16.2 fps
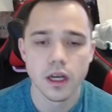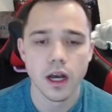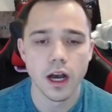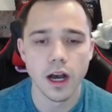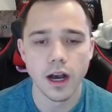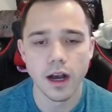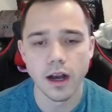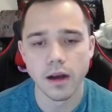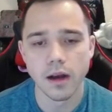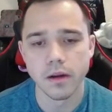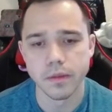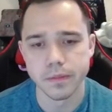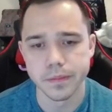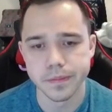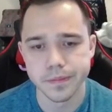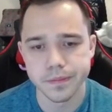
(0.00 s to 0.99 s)

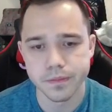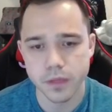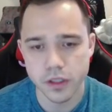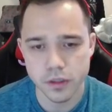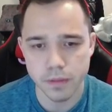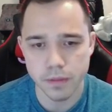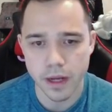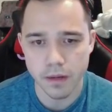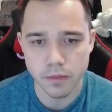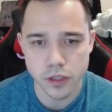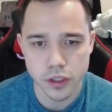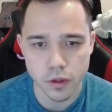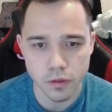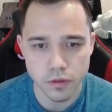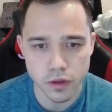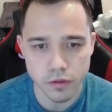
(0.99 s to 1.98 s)
But it doesn't matter. I'm just
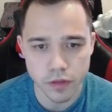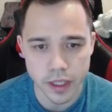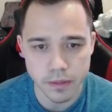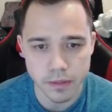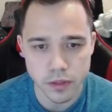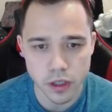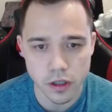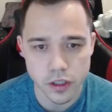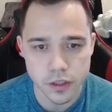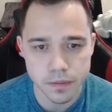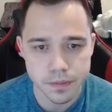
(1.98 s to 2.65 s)
going for the Flame Charge.